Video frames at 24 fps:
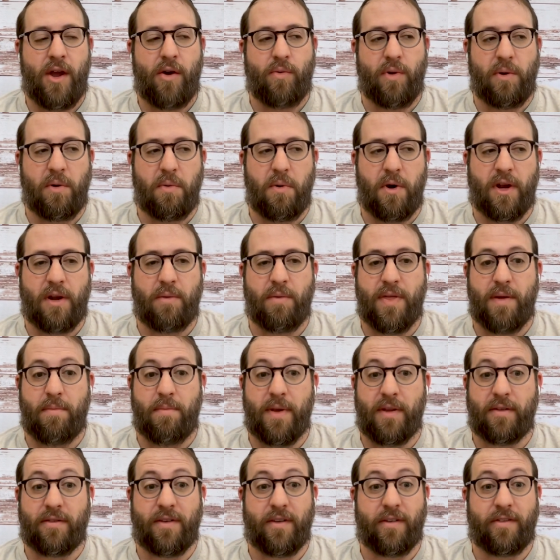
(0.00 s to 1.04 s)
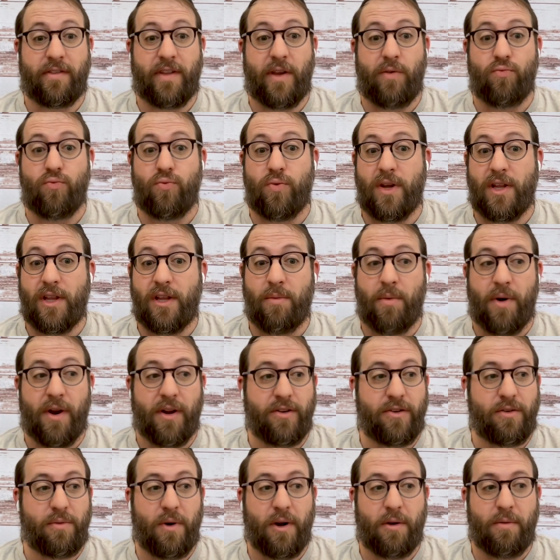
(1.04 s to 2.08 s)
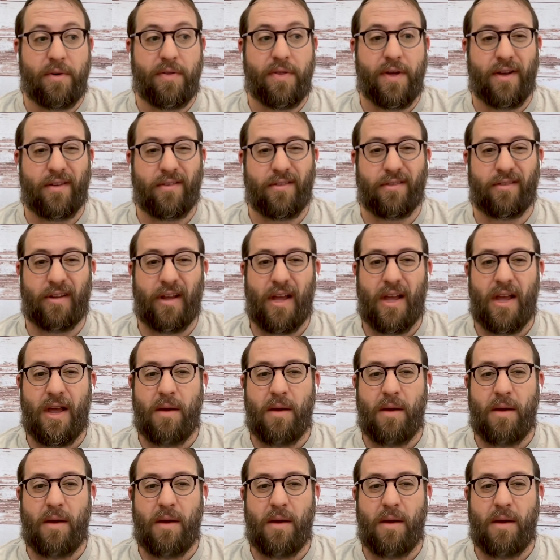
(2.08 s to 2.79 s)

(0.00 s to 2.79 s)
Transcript: we were working with a business, they really wanted to work with us,